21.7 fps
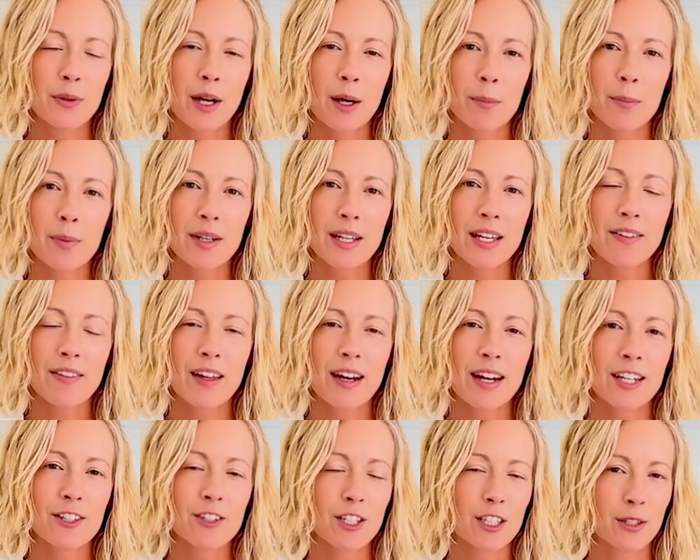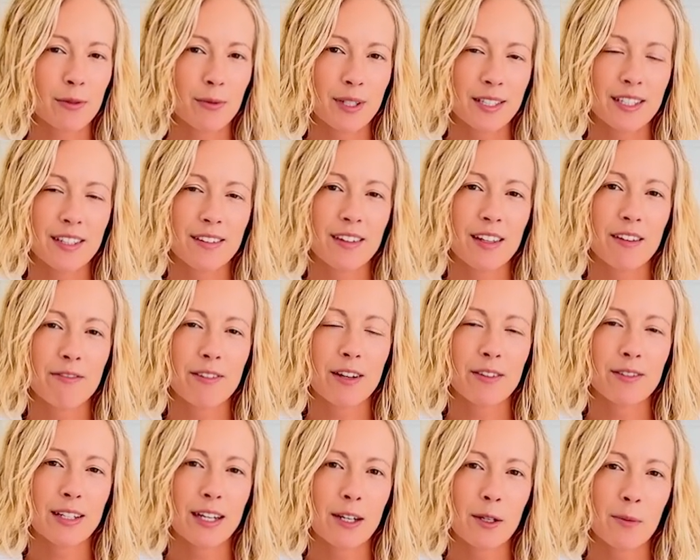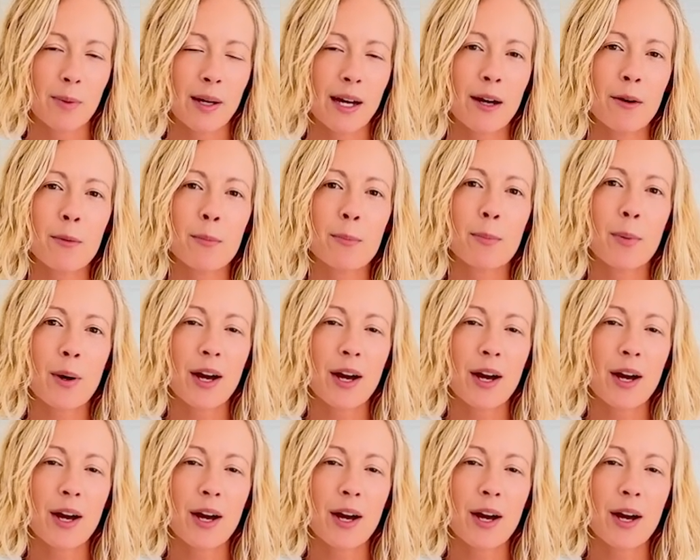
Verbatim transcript: company that I just recently found out about,